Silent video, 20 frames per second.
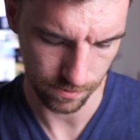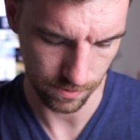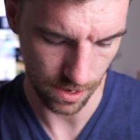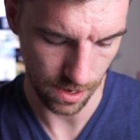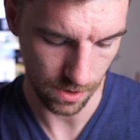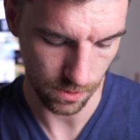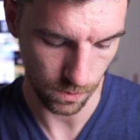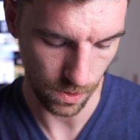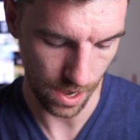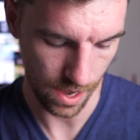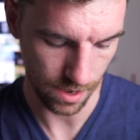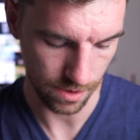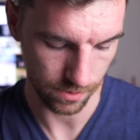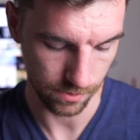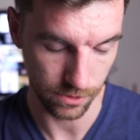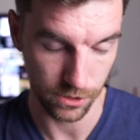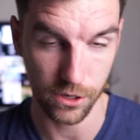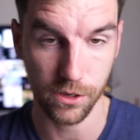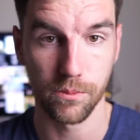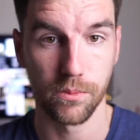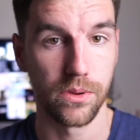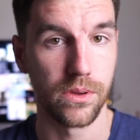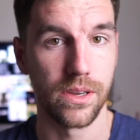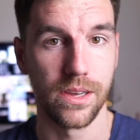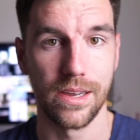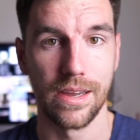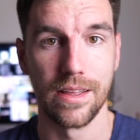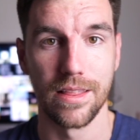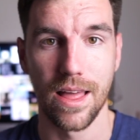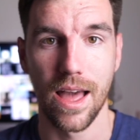Oh, wow. You can
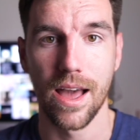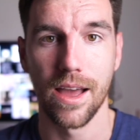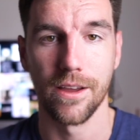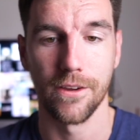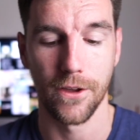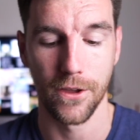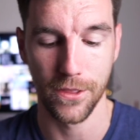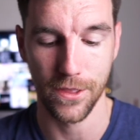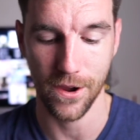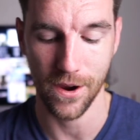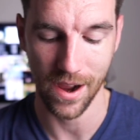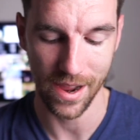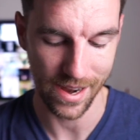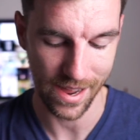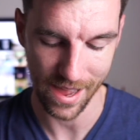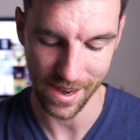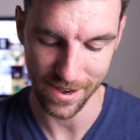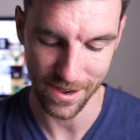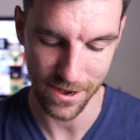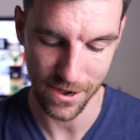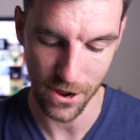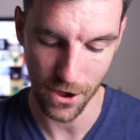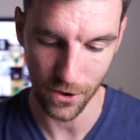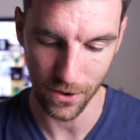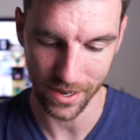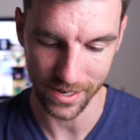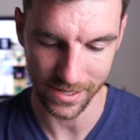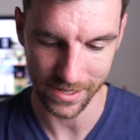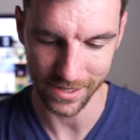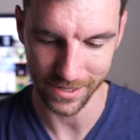put a lot on there. I had
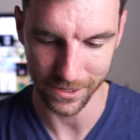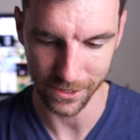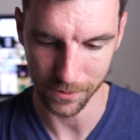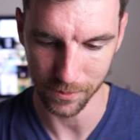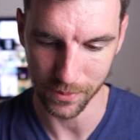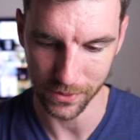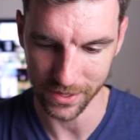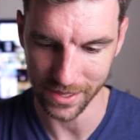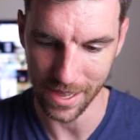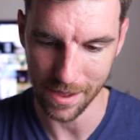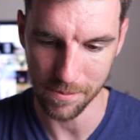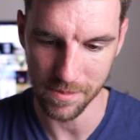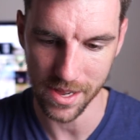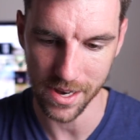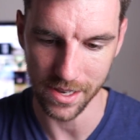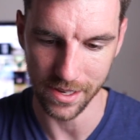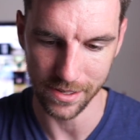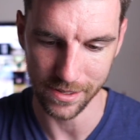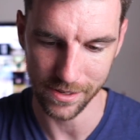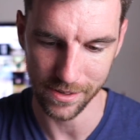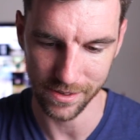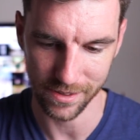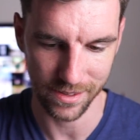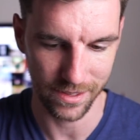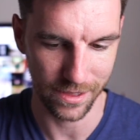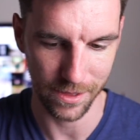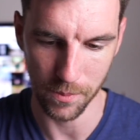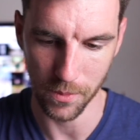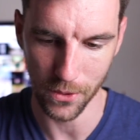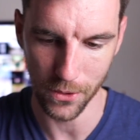no idea you can put that many.
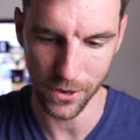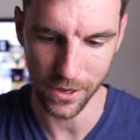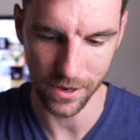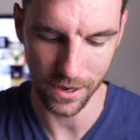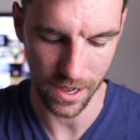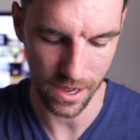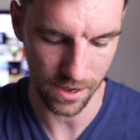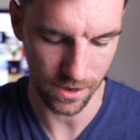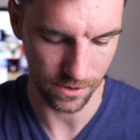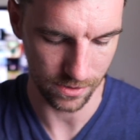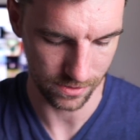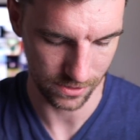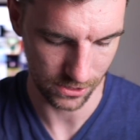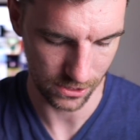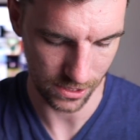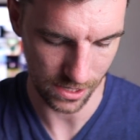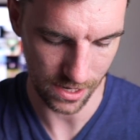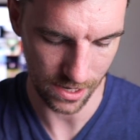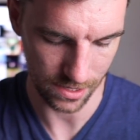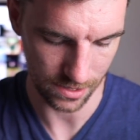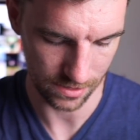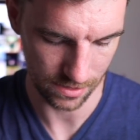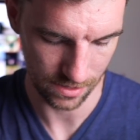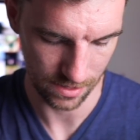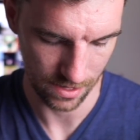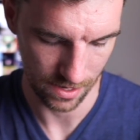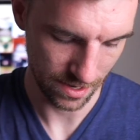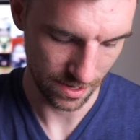The more you know. Jeez.